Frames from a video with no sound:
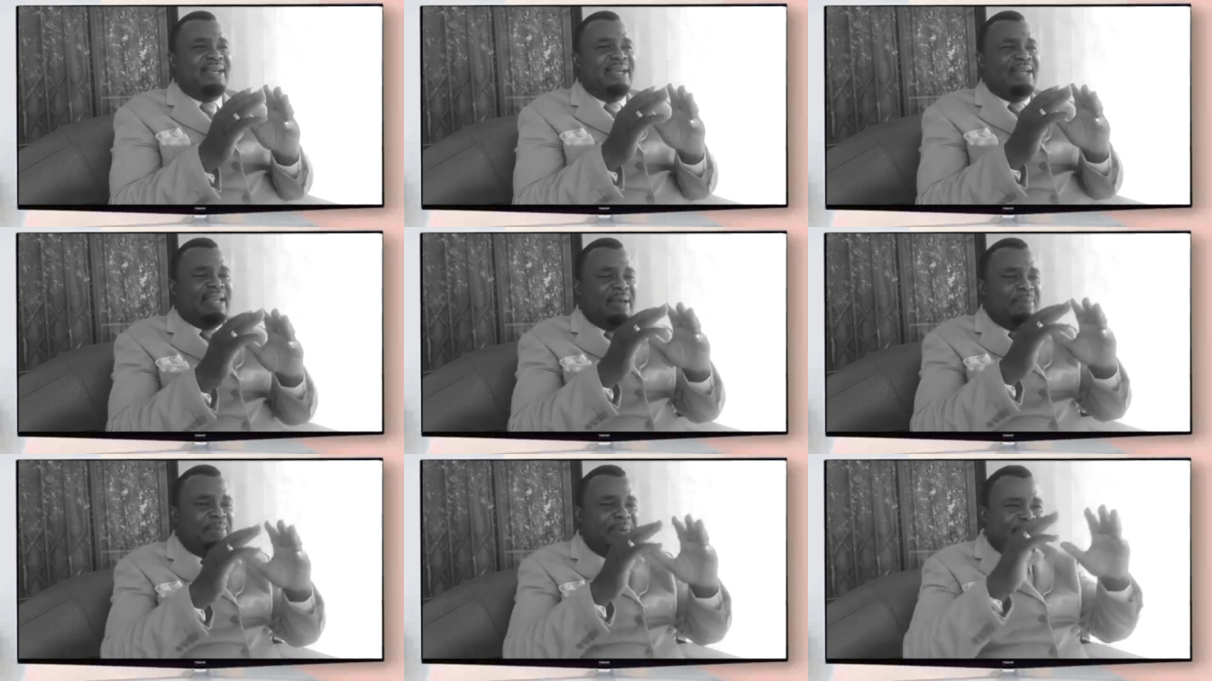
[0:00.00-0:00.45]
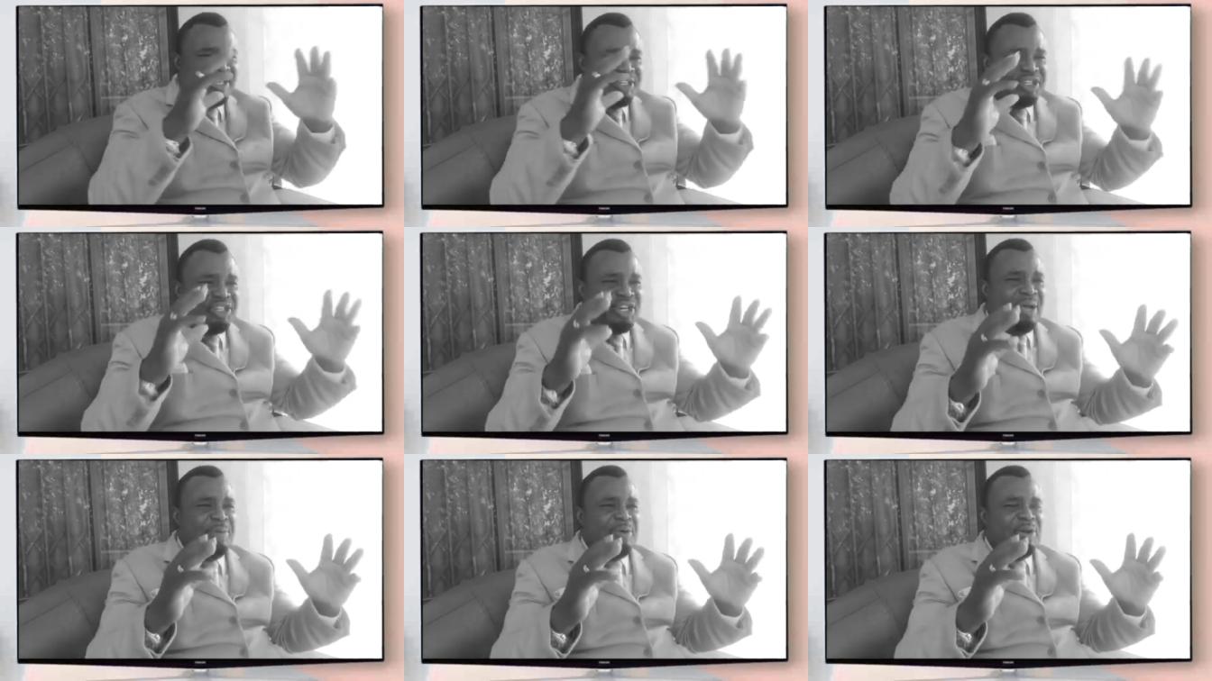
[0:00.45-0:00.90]
Nami
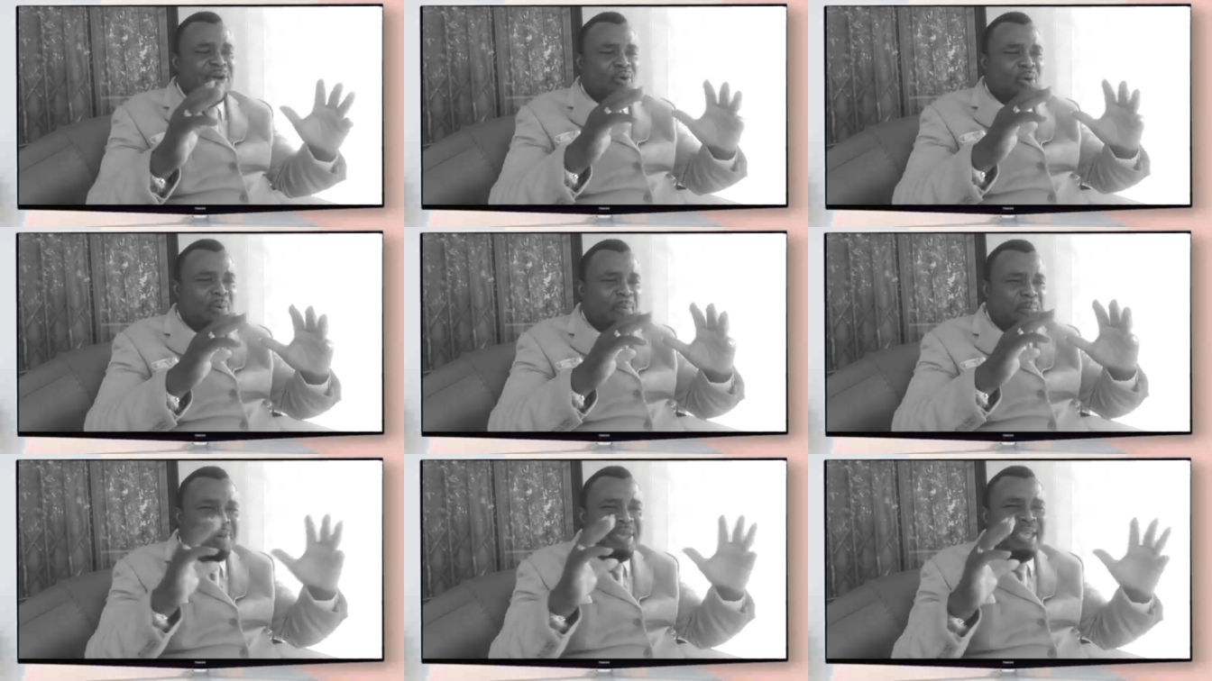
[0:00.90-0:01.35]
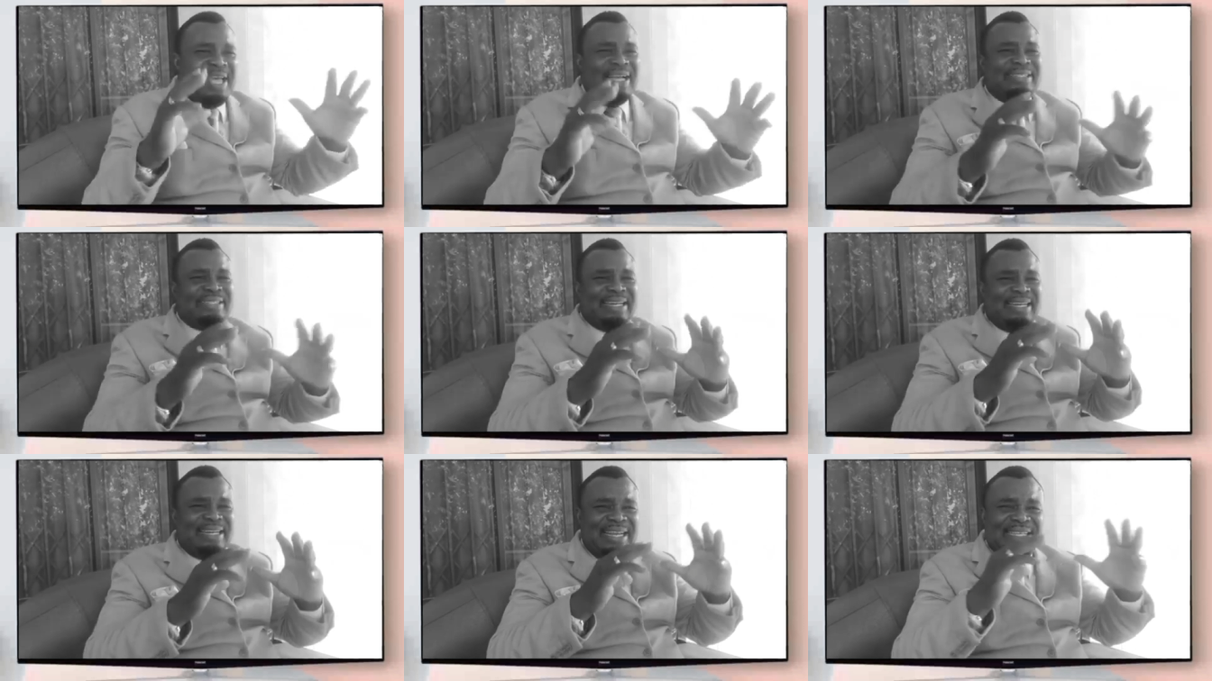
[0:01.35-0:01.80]
Chillamino will be
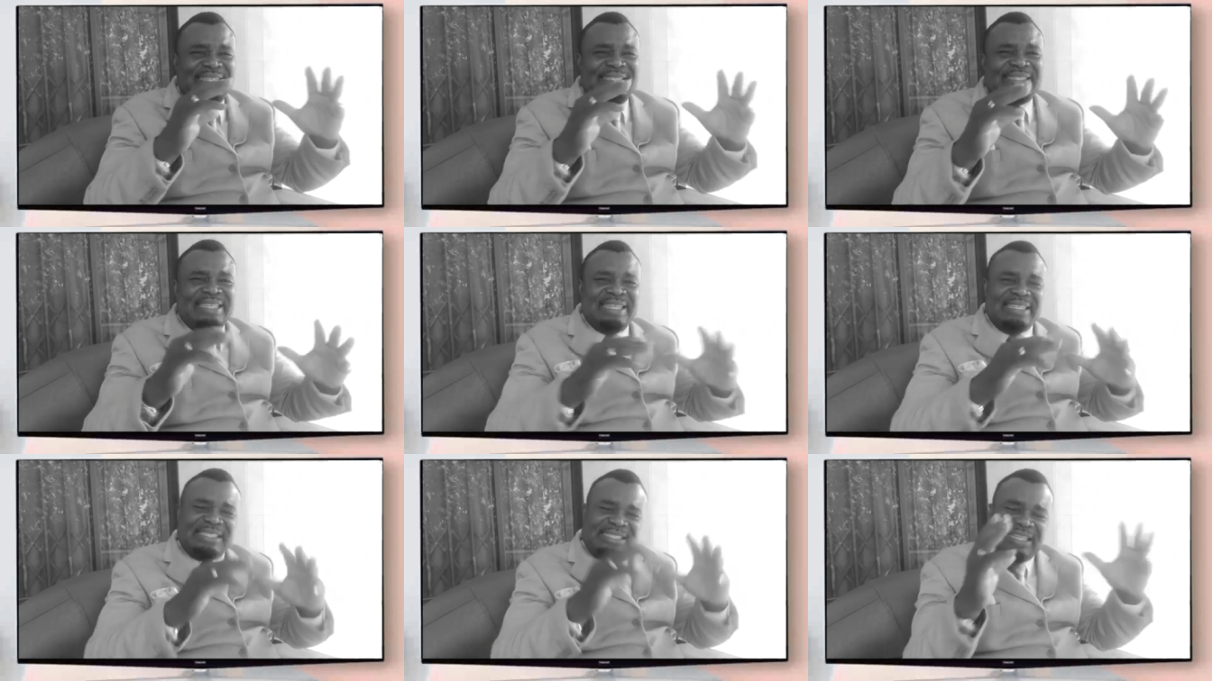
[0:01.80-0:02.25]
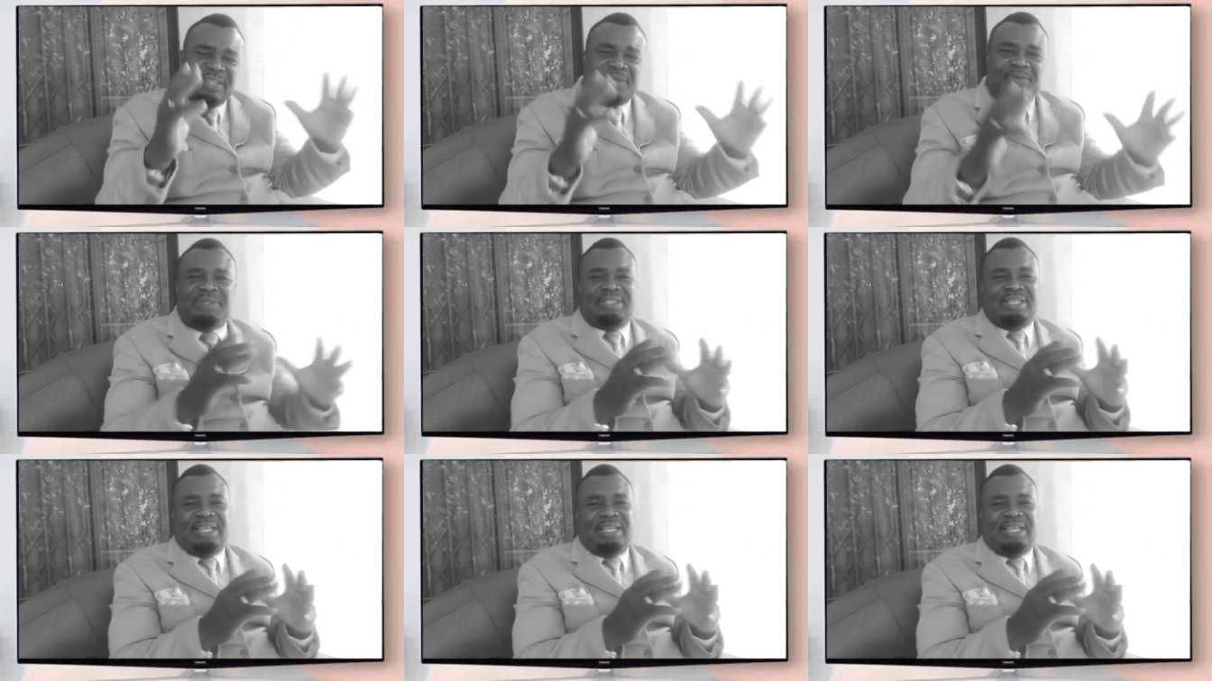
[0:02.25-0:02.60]
a shed and sissy no,